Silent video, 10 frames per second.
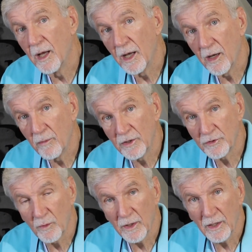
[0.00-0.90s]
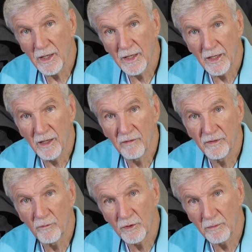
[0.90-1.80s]
how much wear I have,
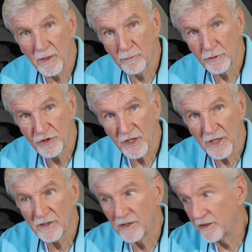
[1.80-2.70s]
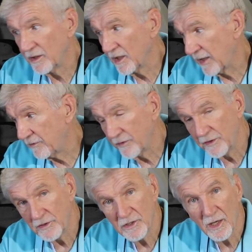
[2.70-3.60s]
and what my projected life of
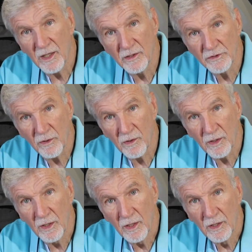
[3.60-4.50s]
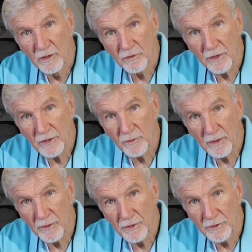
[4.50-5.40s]
these tires are. So that's what
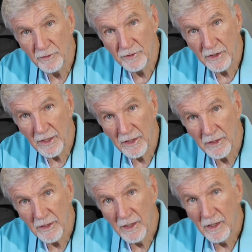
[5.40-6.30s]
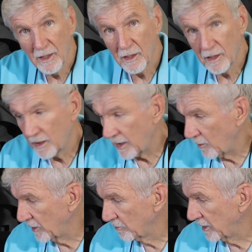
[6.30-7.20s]
I'm going to do today. I
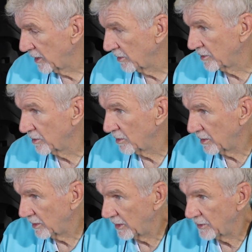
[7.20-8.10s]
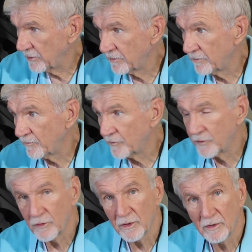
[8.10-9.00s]
went around and
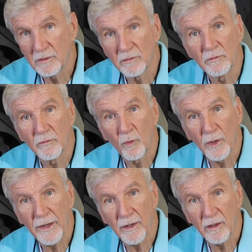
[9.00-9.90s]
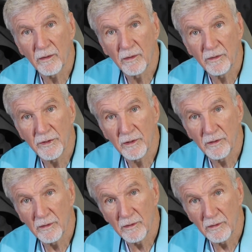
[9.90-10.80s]
took wear
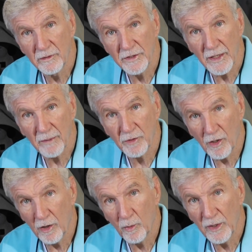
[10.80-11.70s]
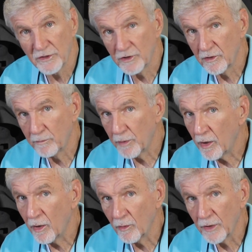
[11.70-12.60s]
depth all the way to the
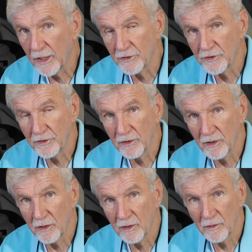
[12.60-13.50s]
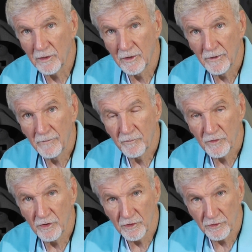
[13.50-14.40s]
ball, not to the
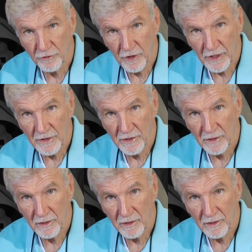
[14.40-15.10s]
tread